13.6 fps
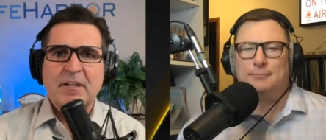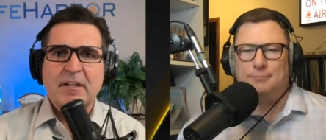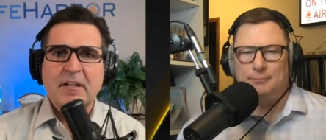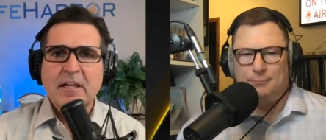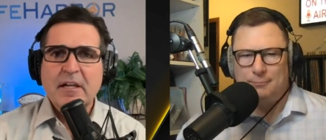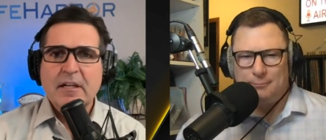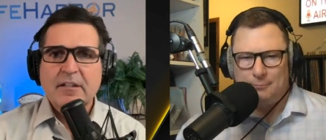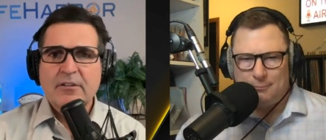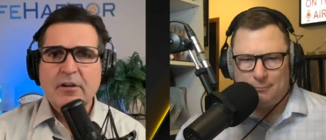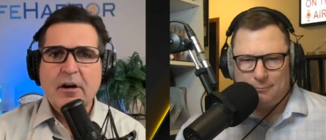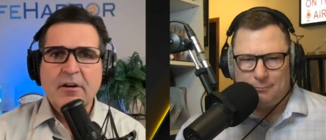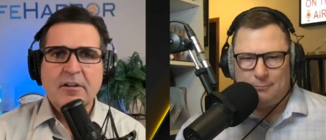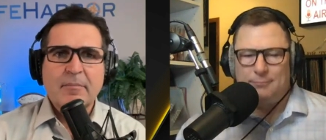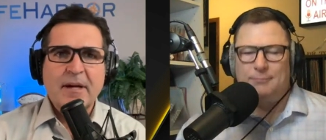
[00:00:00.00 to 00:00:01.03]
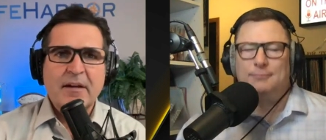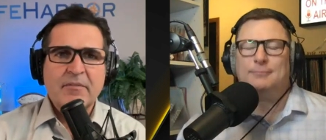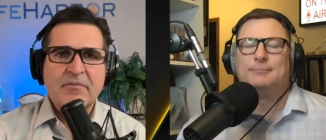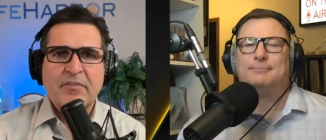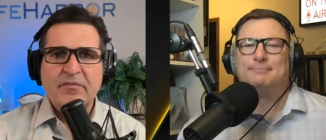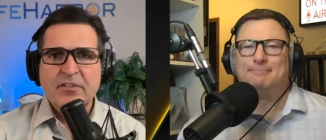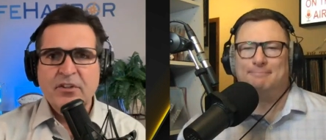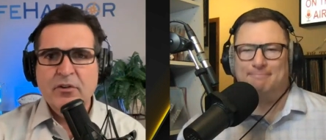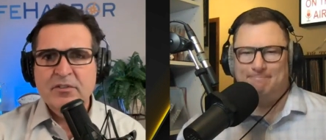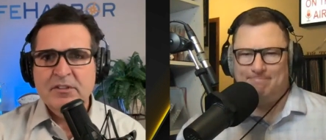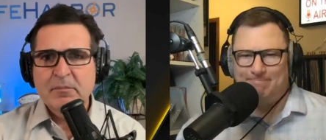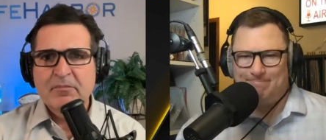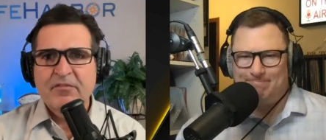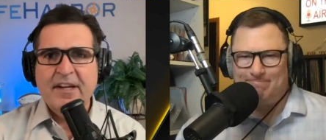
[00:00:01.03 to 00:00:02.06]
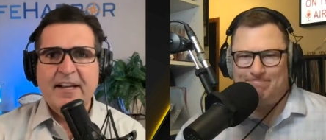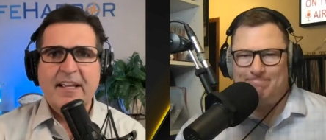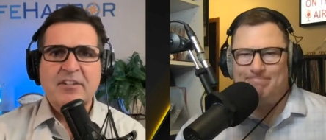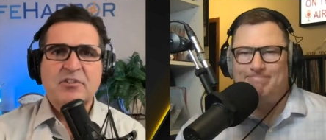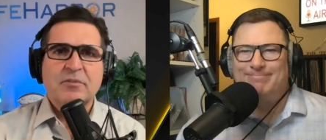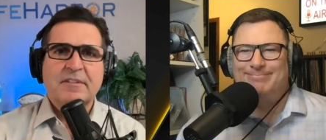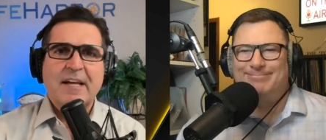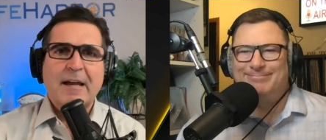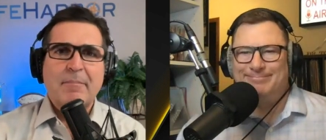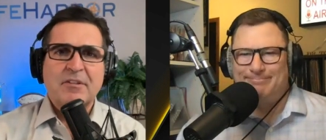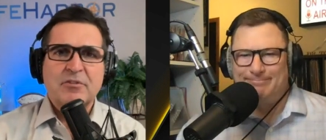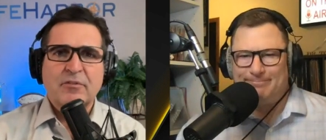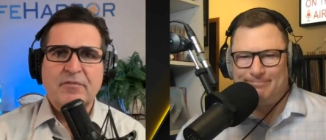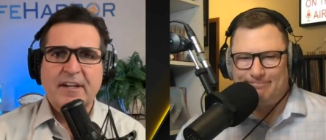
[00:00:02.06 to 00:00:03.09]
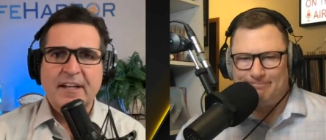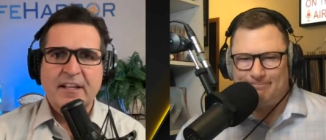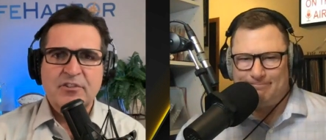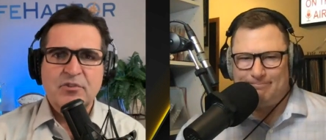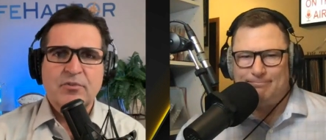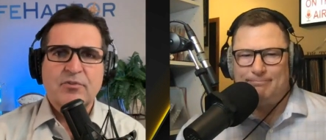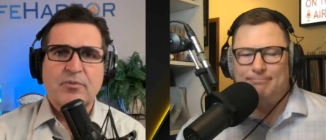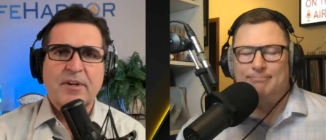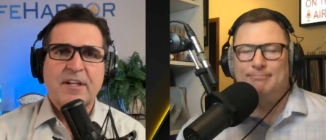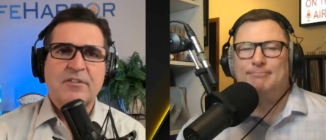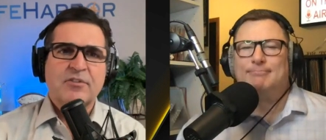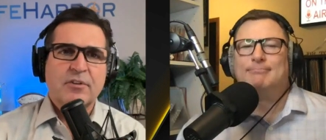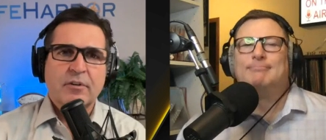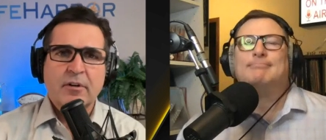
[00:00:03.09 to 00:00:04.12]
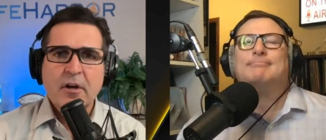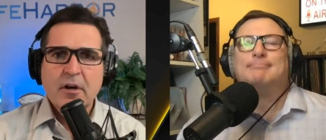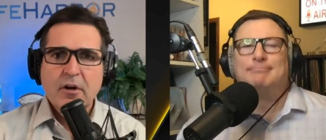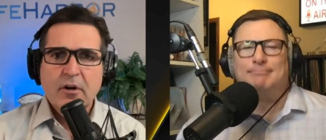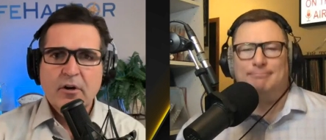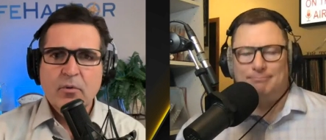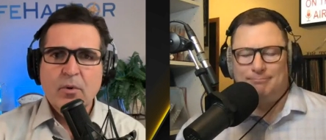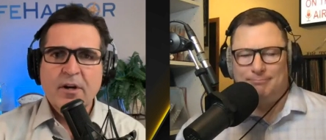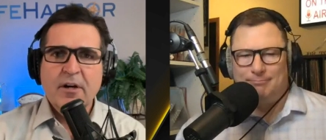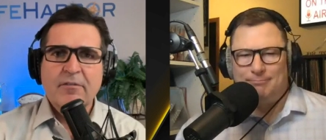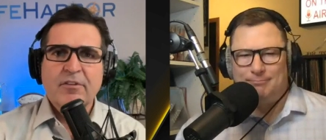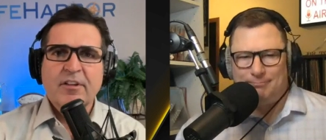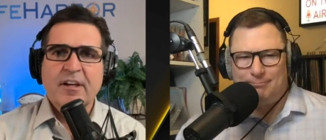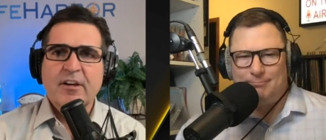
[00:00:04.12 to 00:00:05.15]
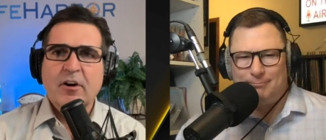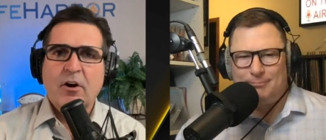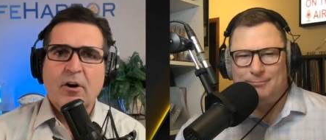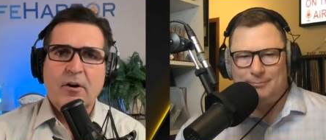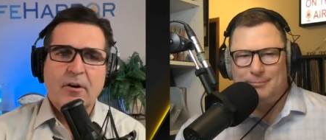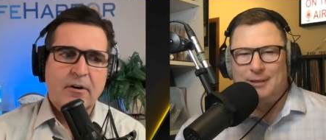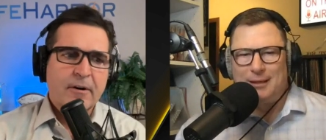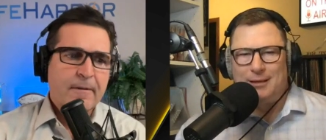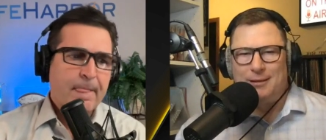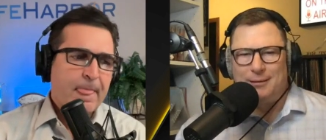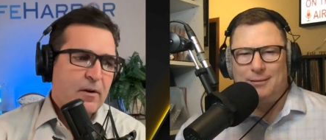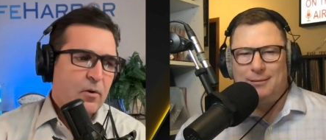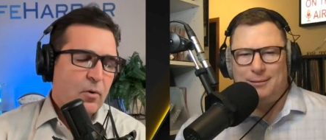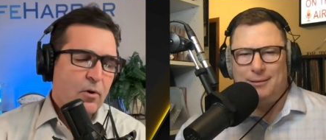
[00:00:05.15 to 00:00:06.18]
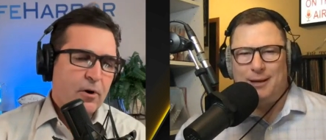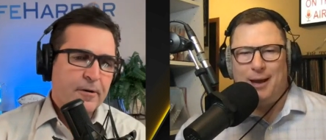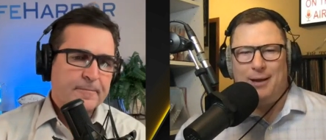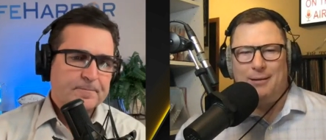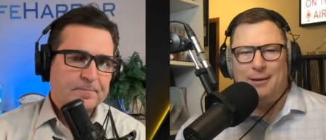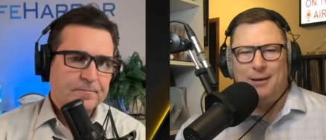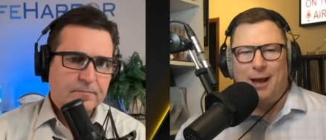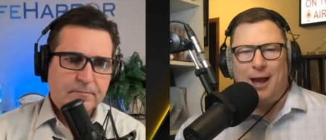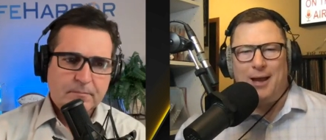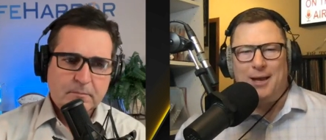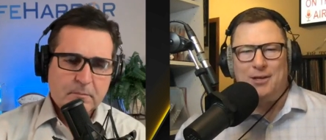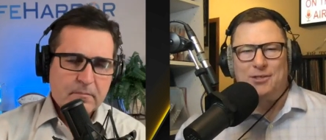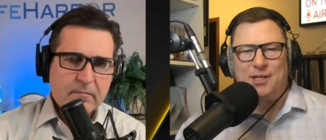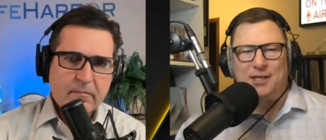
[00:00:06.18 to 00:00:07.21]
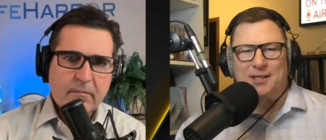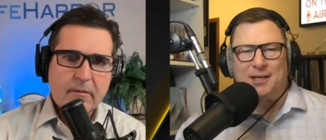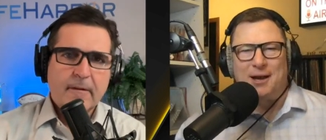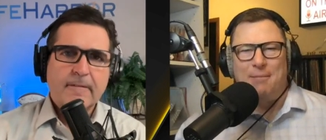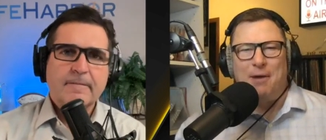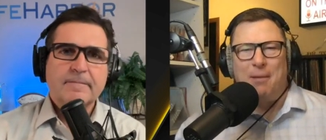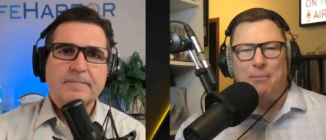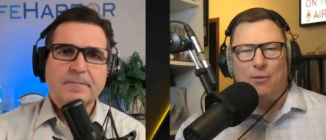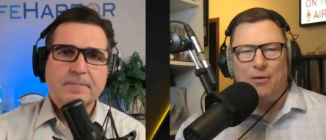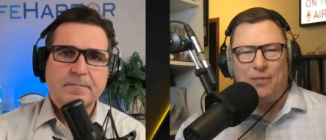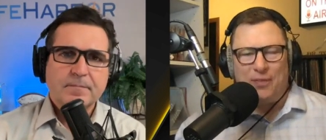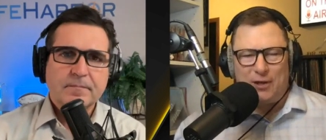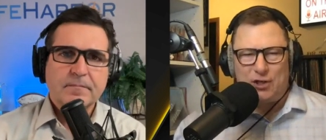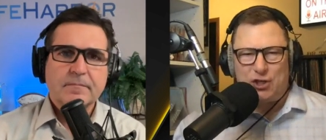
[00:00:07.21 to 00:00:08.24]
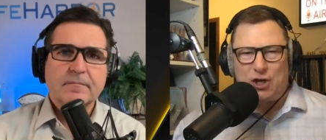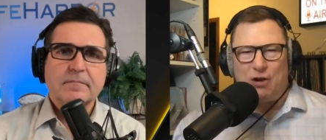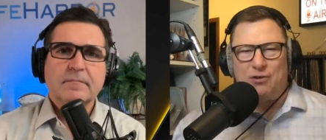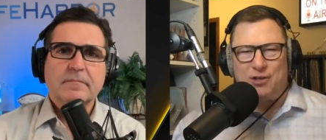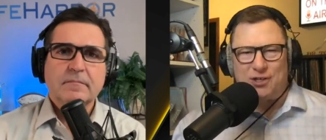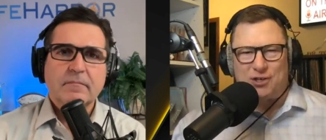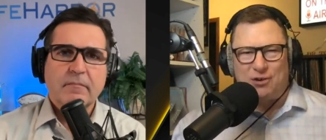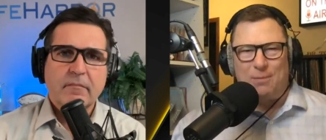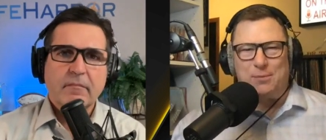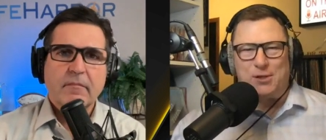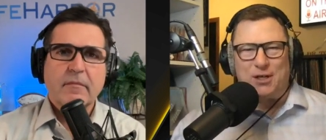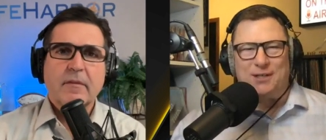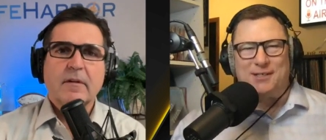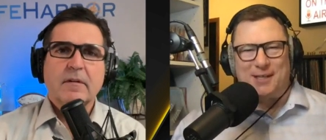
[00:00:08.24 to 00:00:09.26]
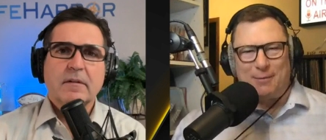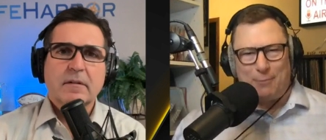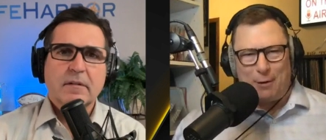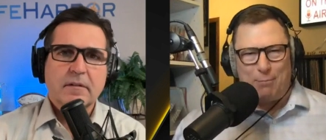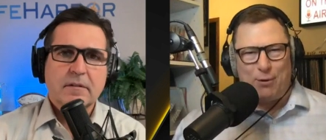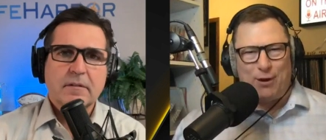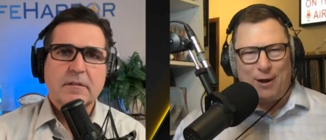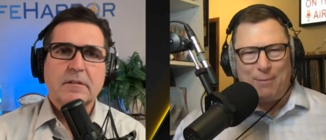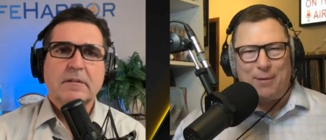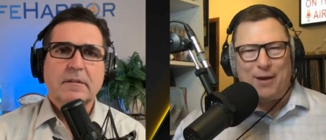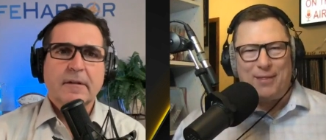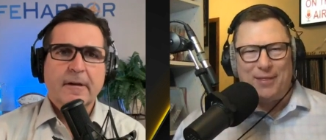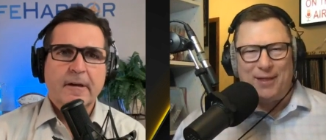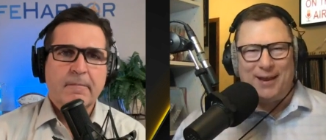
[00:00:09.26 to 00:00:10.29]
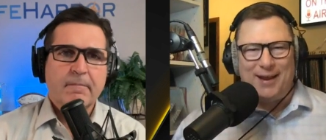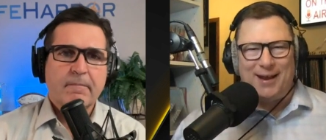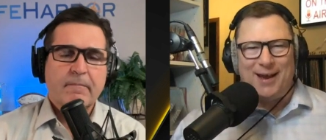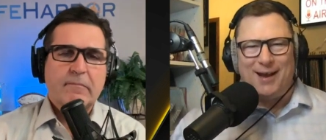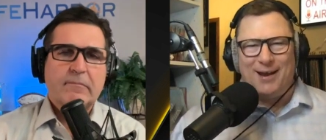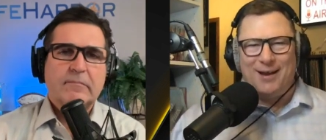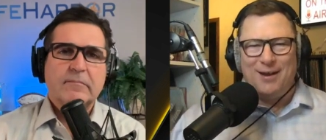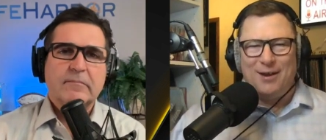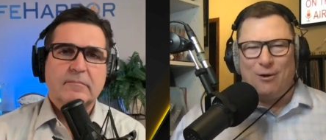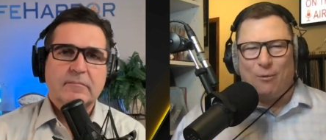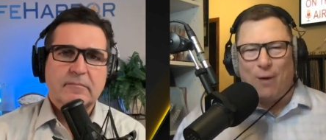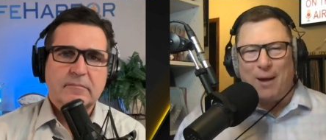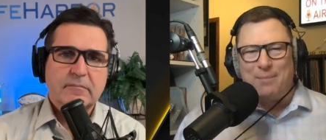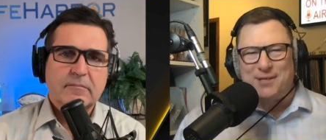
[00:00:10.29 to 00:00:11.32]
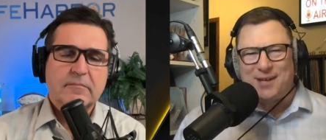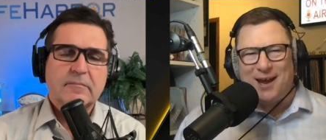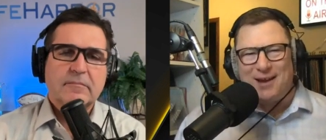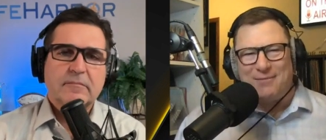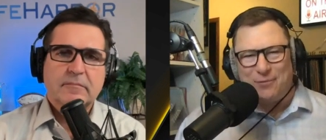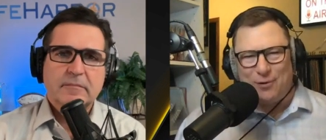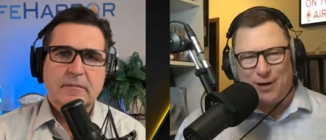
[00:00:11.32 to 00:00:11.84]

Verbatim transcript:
Speaker 1: to, to talk about, you know, some financial topics or financial trends or, or whatever they are.
Speaker 2: Or yeah. I use it to come up with the show descriptions that we put up on yeah. the uh, website for